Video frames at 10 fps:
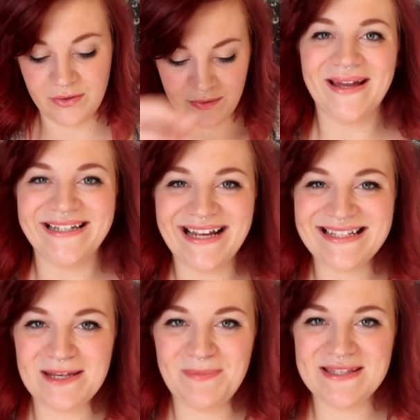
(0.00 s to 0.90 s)
My
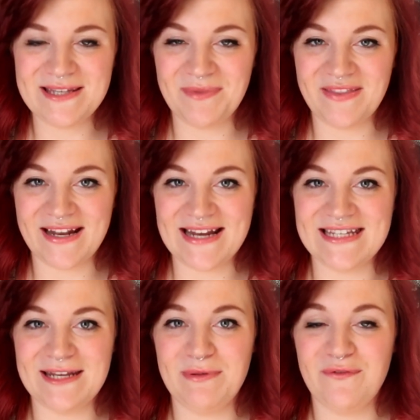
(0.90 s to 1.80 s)
next tip is something that I
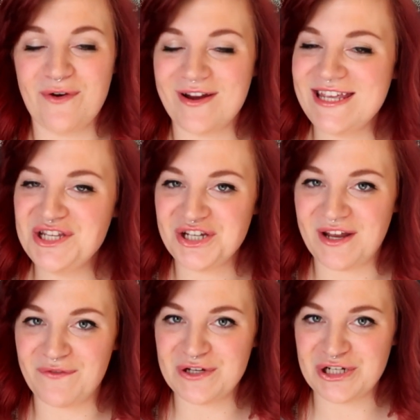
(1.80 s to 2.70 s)
did before each and
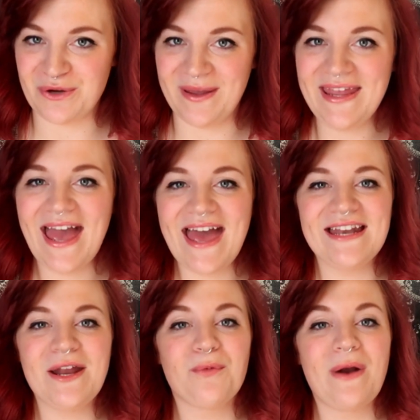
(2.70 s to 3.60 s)
every showing,
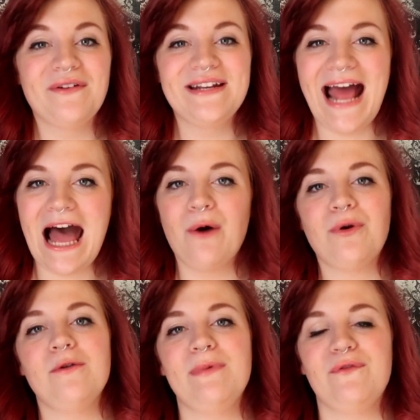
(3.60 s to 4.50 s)
and around an
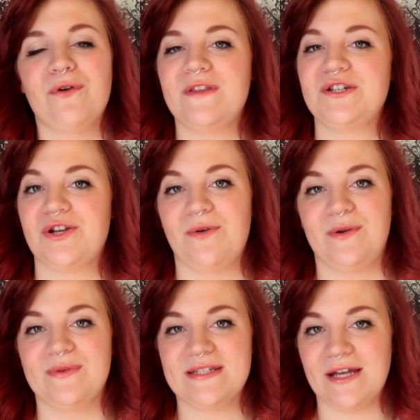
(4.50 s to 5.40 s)
hour before the
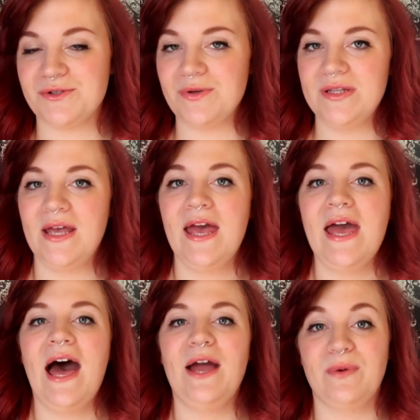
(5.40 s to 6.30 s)
showing was scheduled,
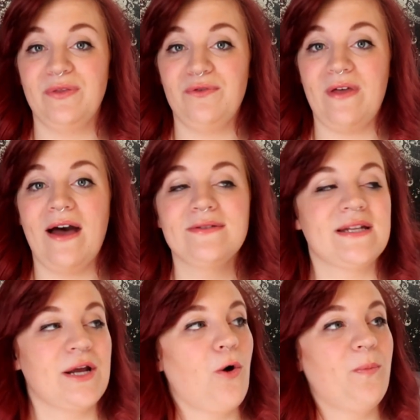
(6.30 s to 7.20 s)
I went through the house
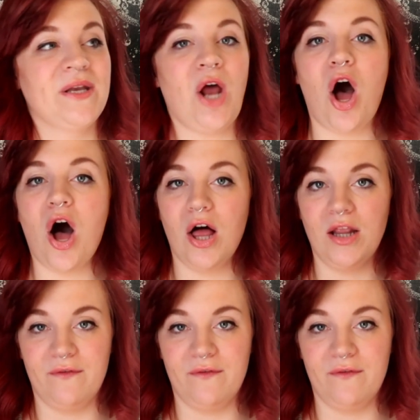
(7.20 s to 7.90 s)
and I opened all